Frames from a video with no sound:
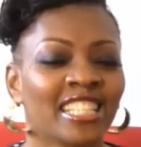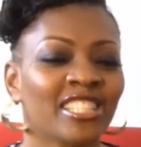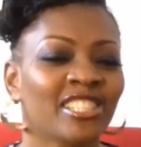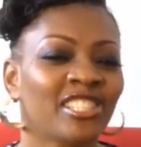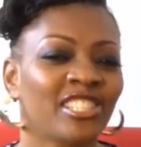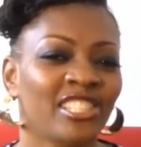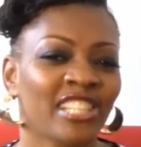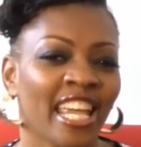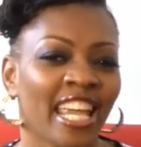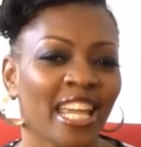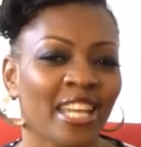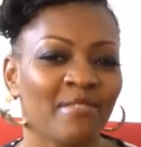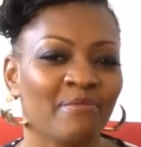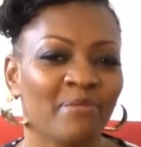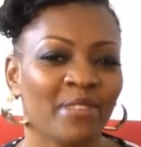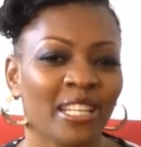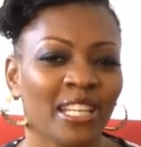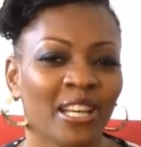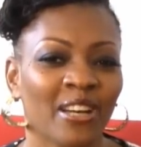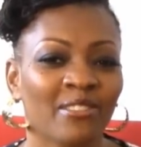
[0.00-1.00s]
is
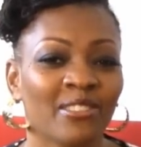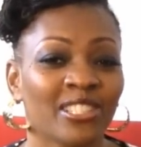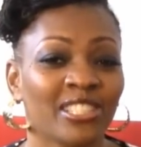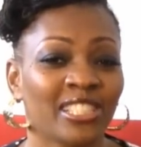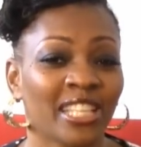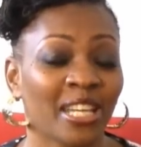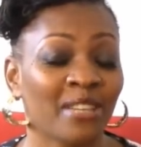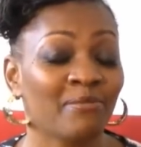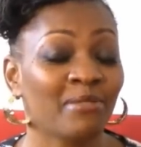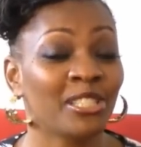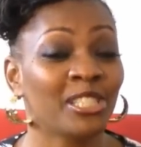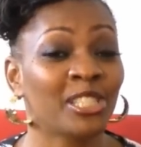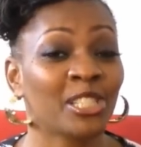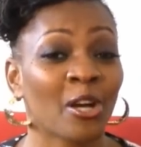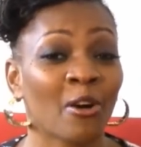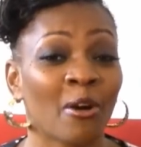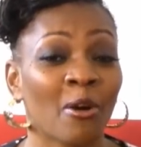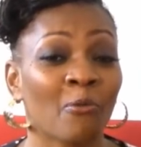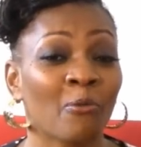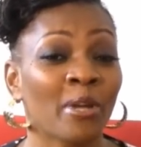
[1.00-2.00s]
Jane B of the Jane B
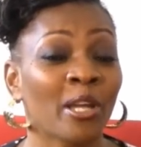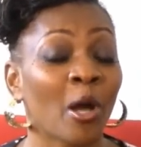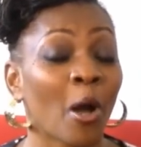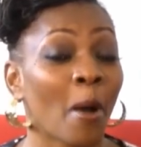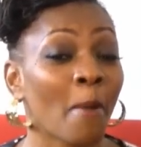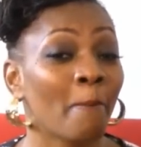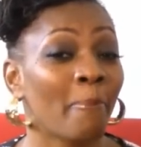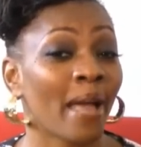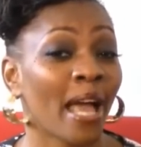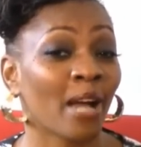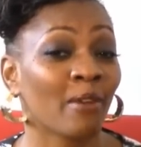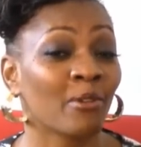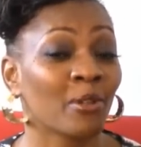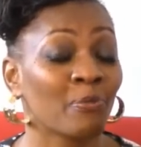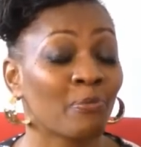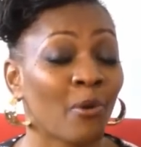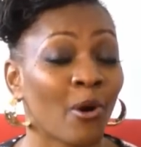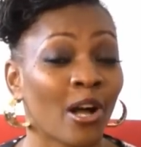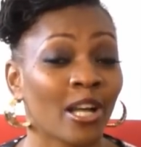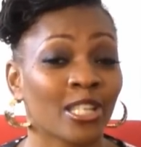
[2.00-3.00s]
Show, and we are back
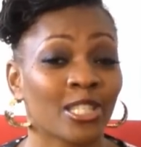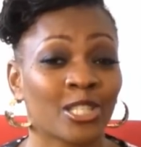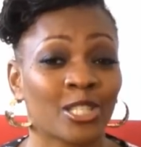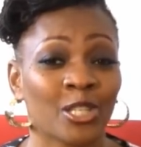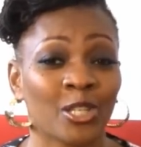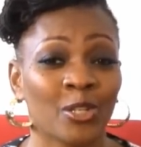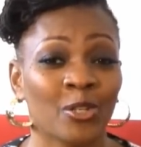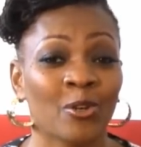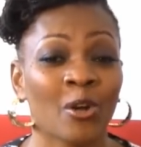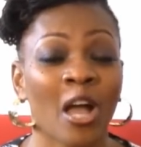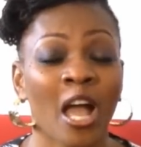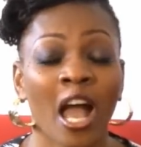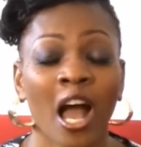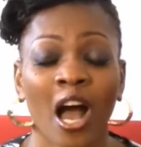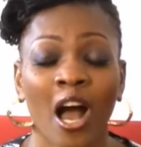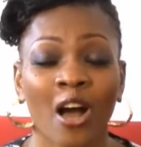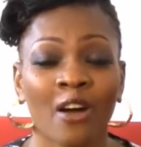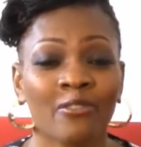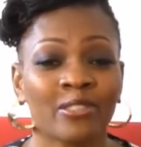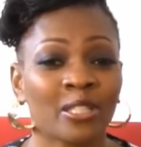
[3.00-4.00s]
with part 2
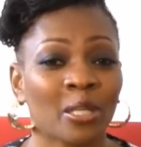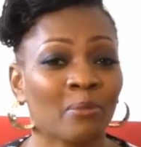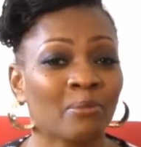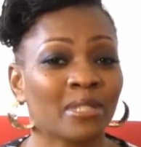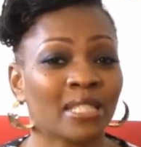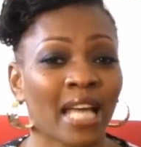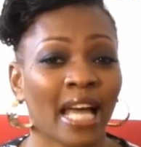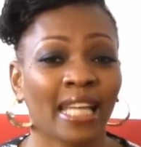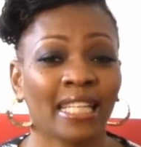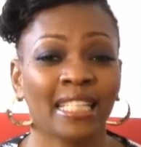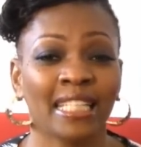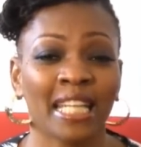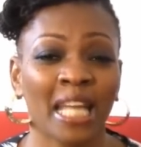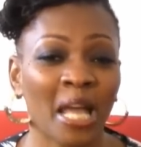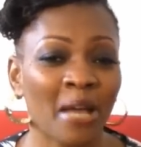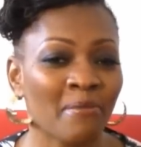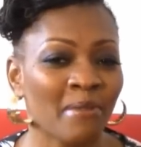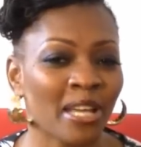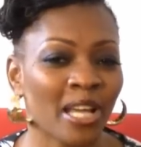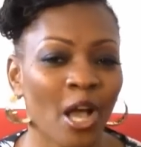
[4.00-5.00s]
of some
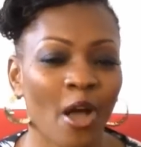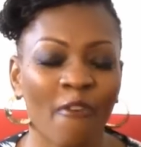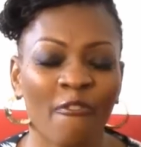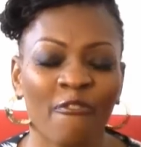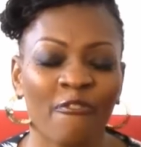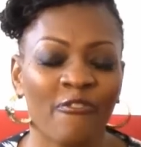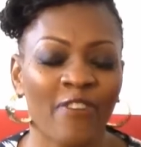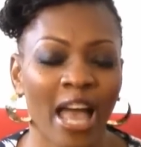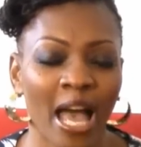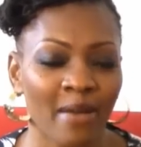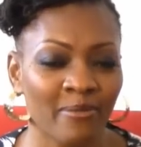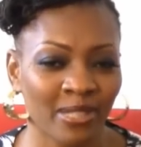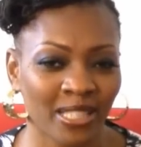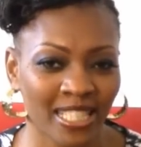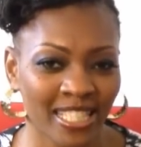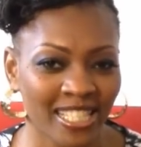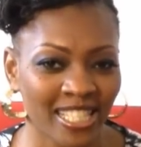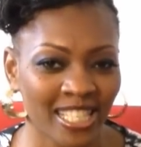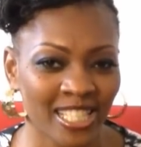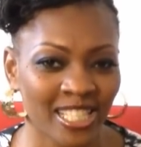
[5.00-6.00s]
dynamic,
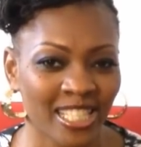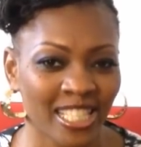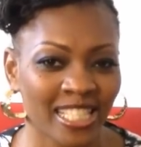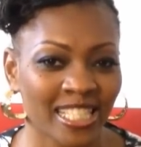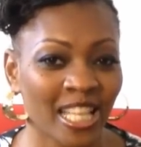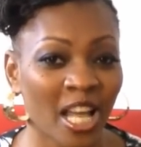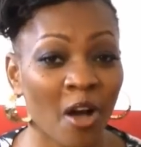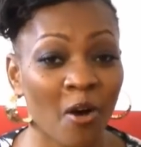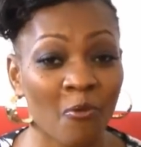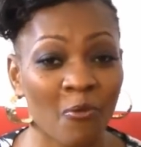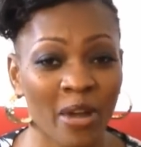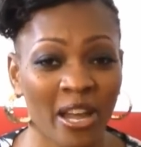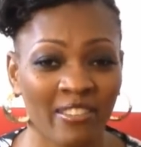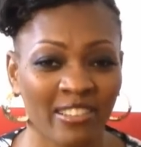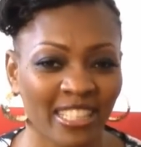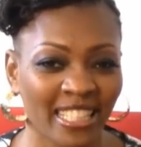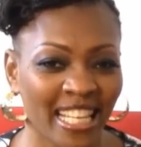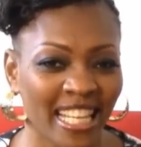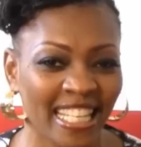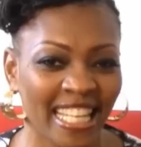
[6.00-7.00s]
fabulous sisters that are
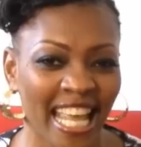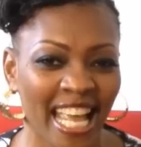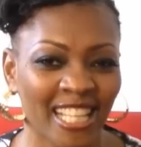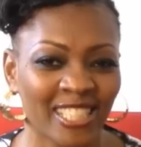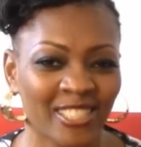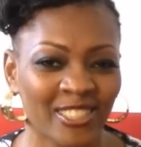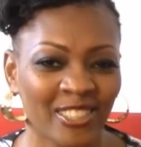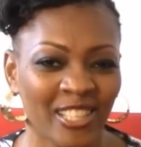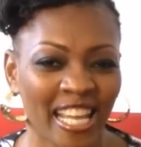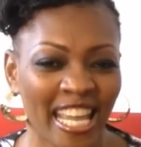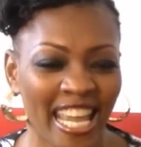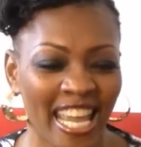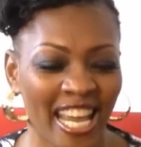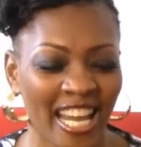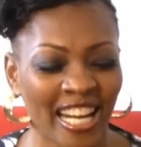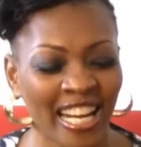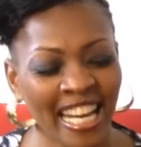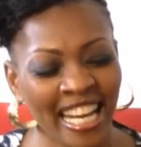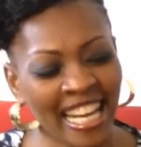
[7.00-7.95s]
wearing their natural hair.